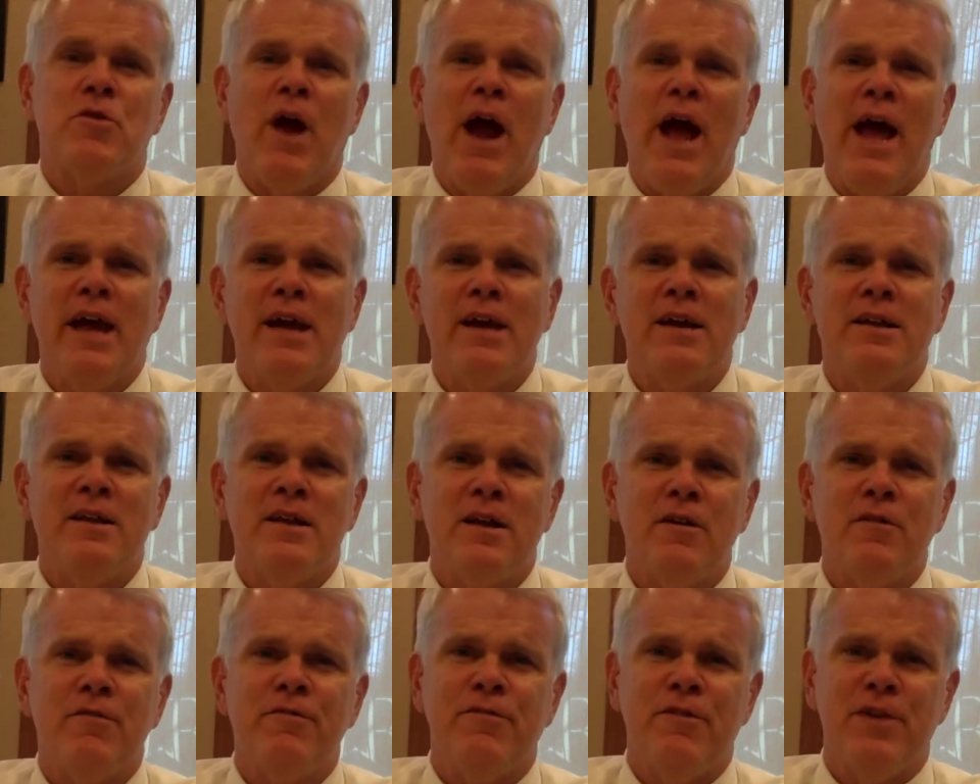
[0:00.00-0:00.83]
dragging
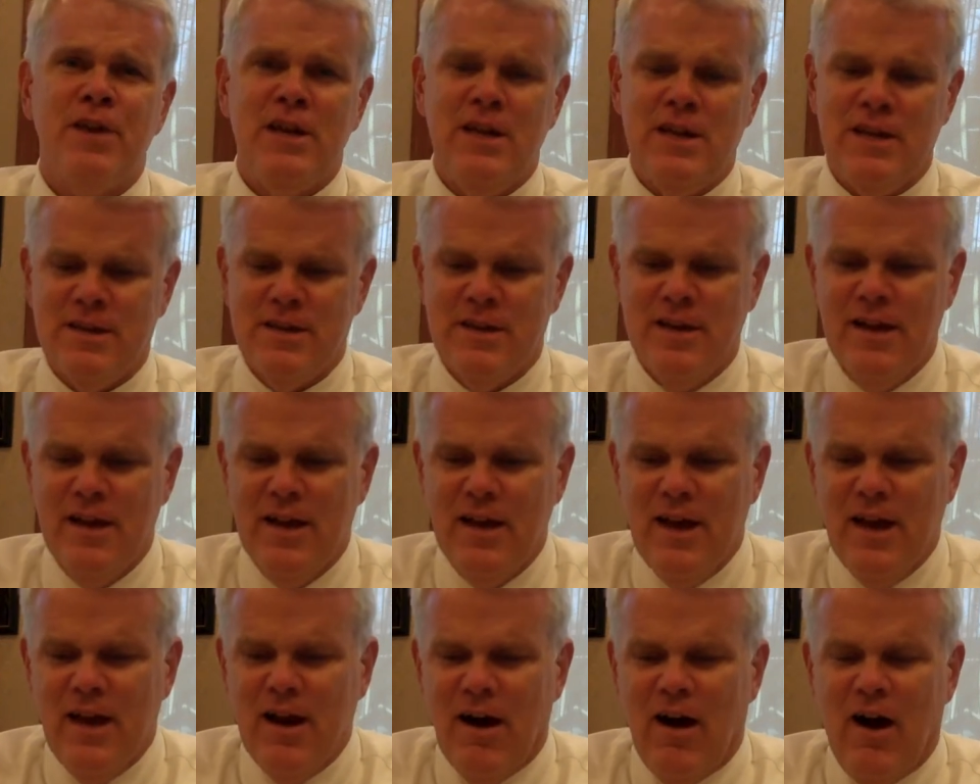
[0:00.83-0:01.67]
their feet
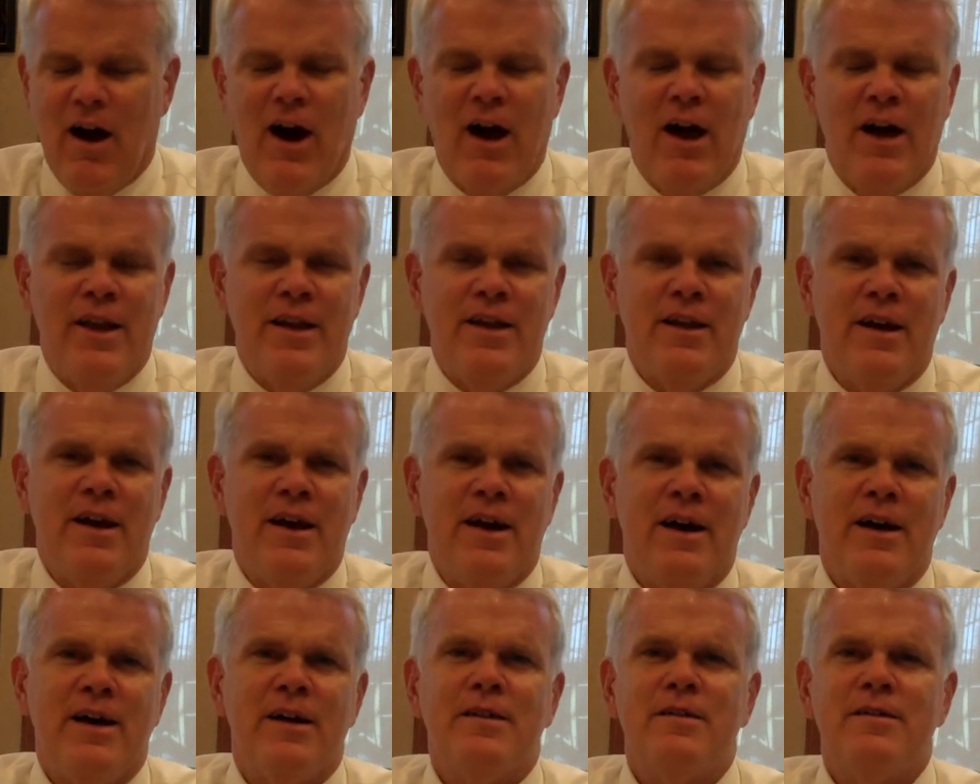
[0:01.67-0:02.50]
on
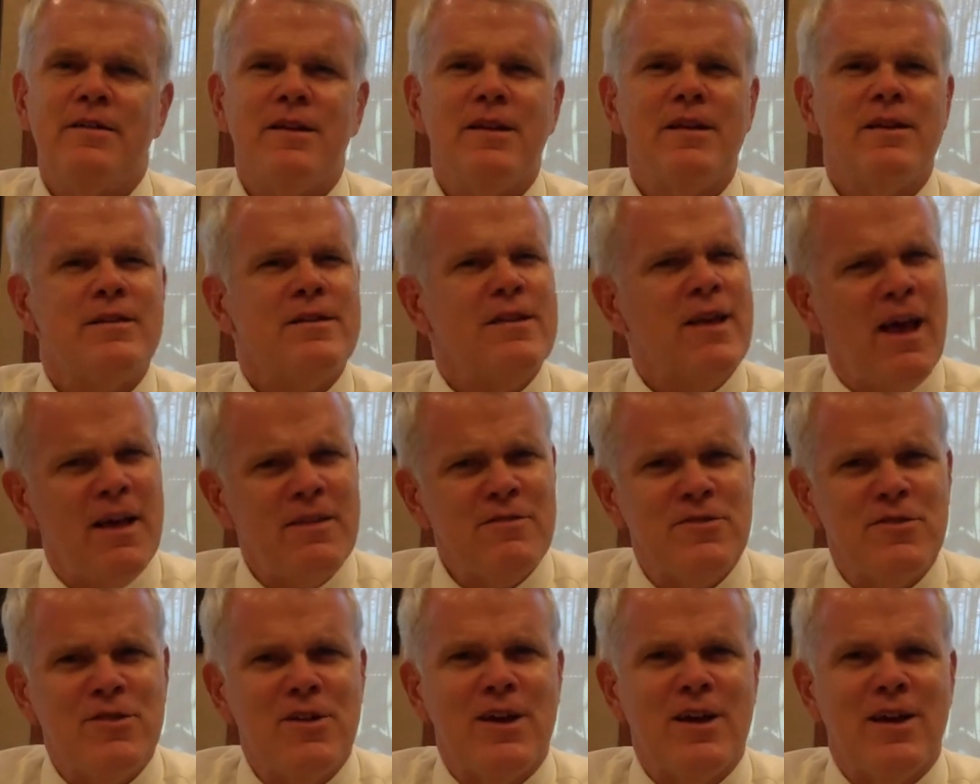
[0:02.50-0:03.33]

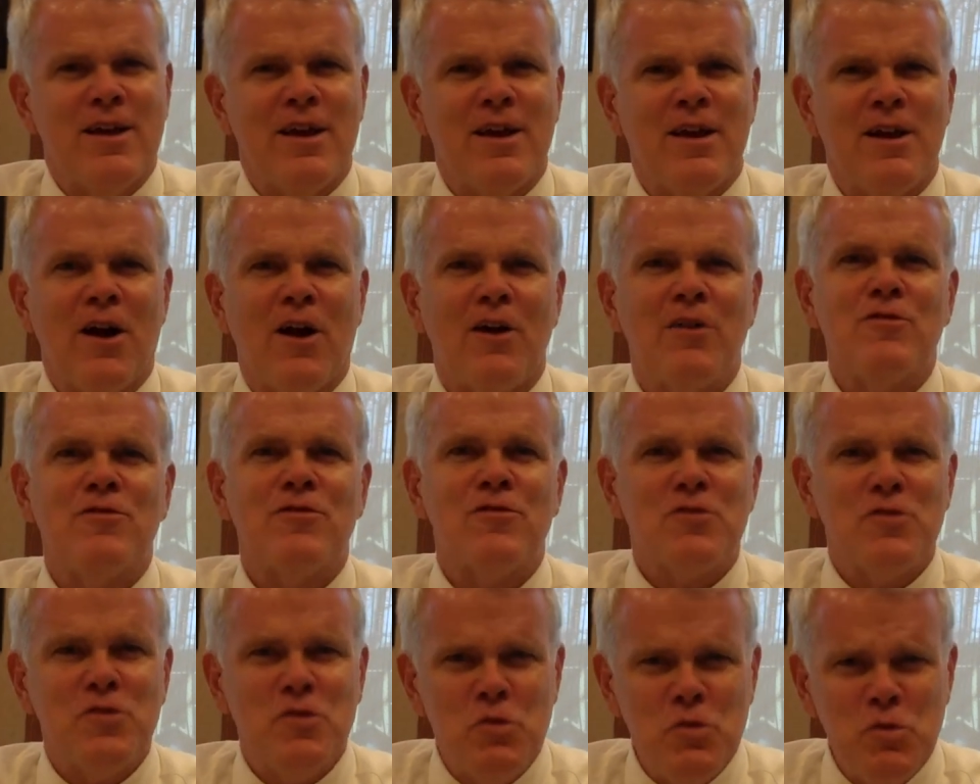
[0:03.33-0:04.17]
testing in our
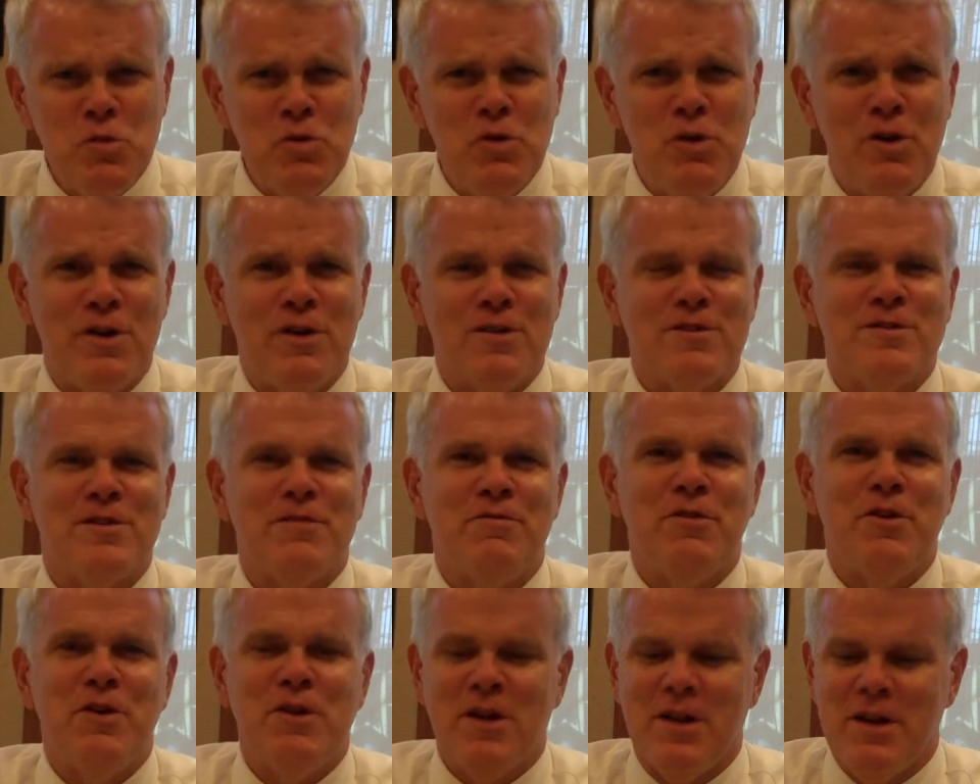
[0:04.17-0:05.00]
schools,
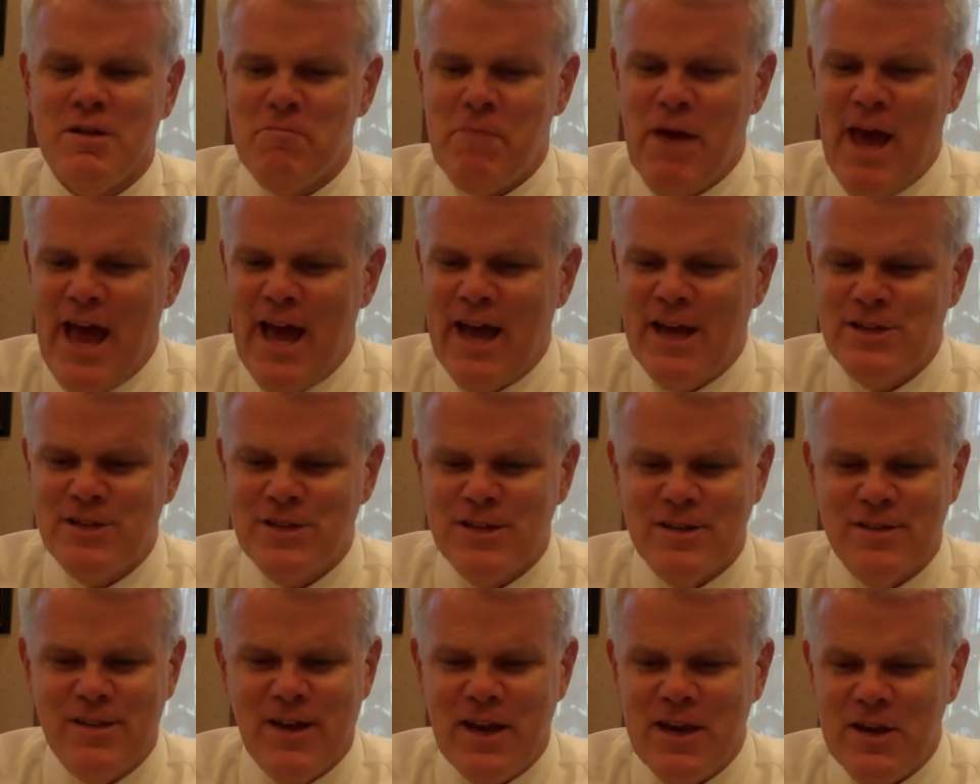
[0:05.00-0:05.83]
if you can
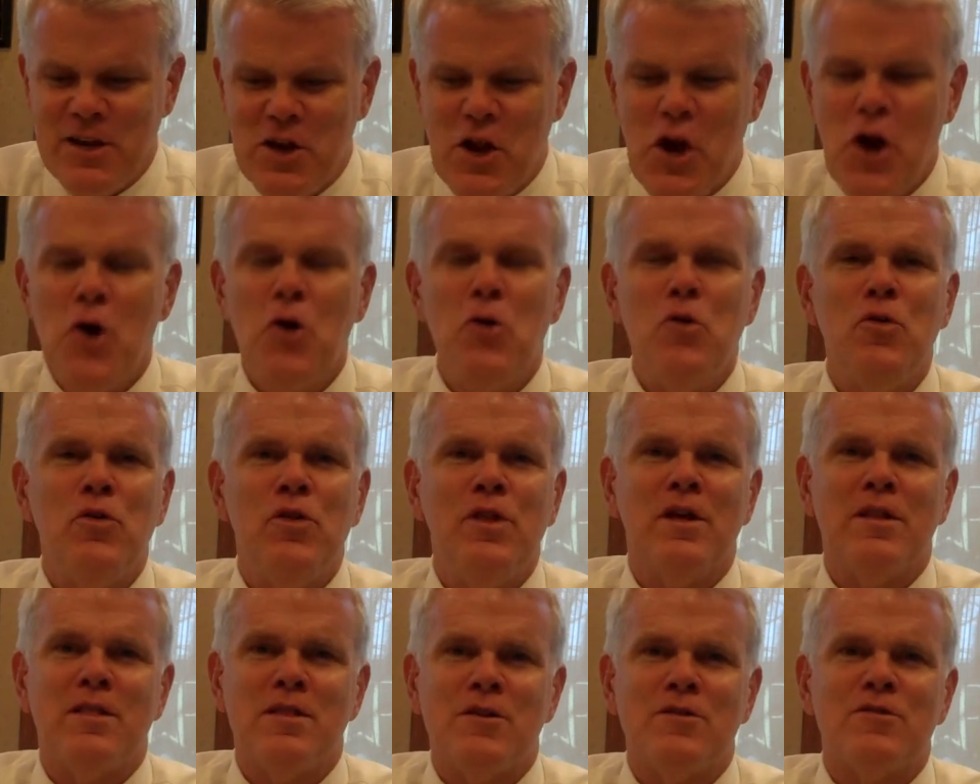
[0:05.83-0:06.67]
imagine. They
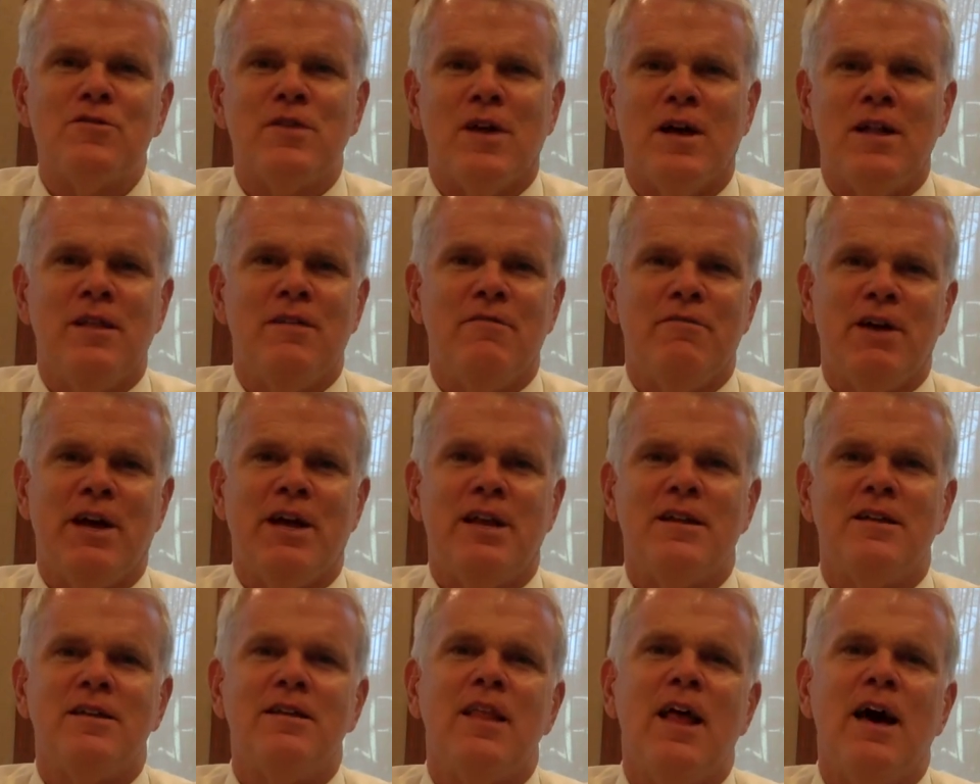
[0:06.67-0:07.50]
know that there's
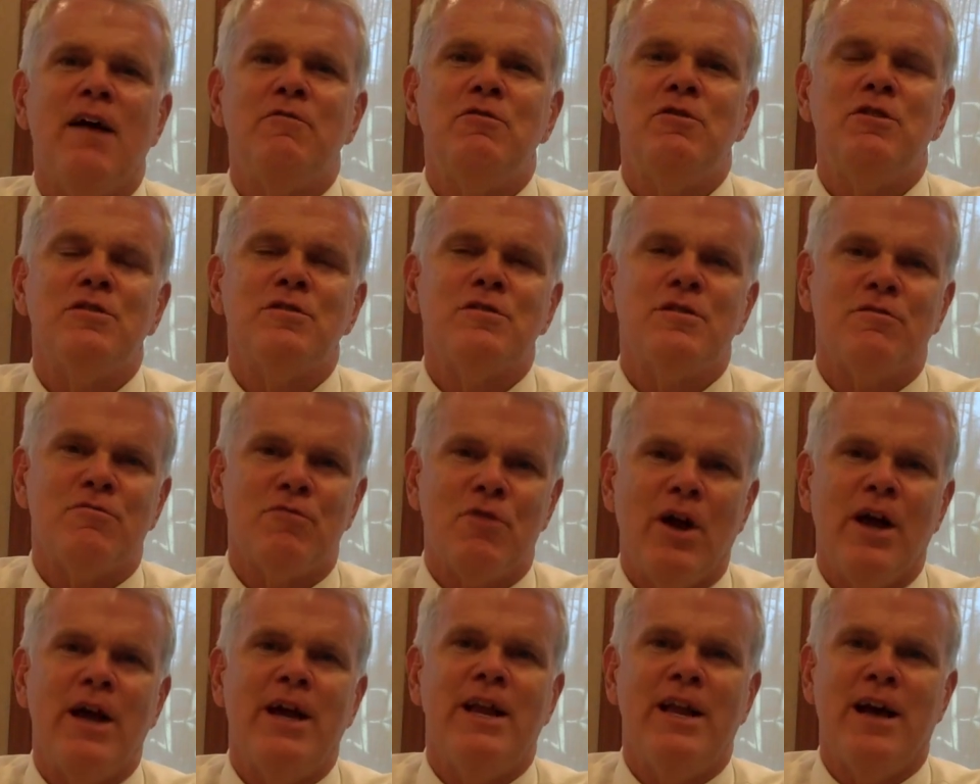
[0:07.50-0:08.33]
elevated levels of
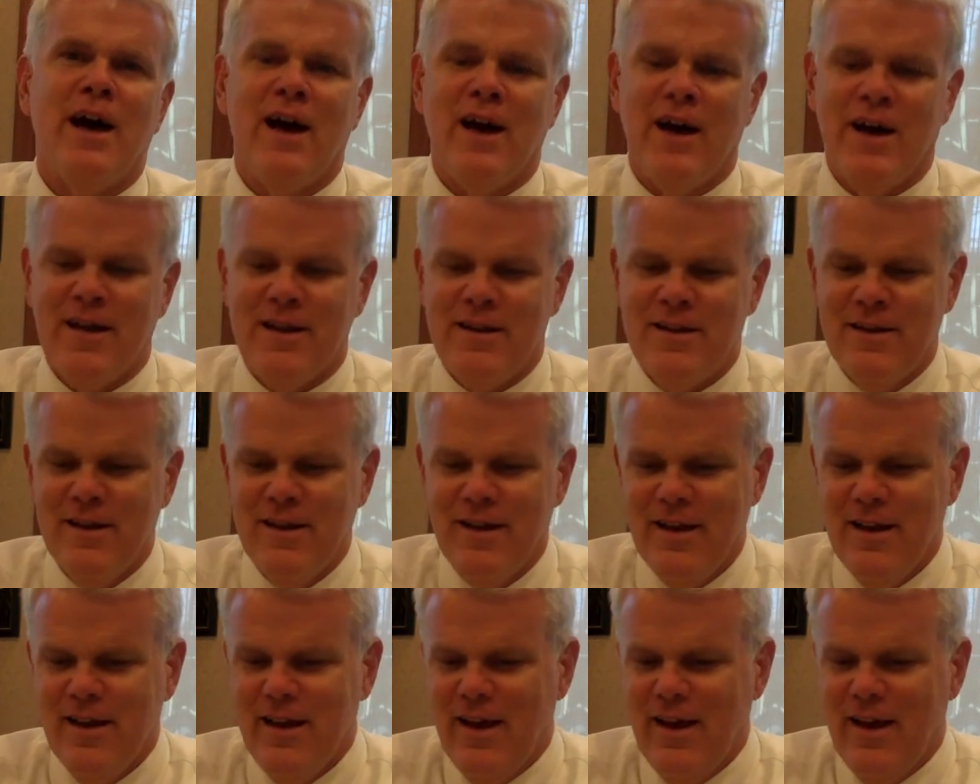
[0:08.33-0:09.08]
radon.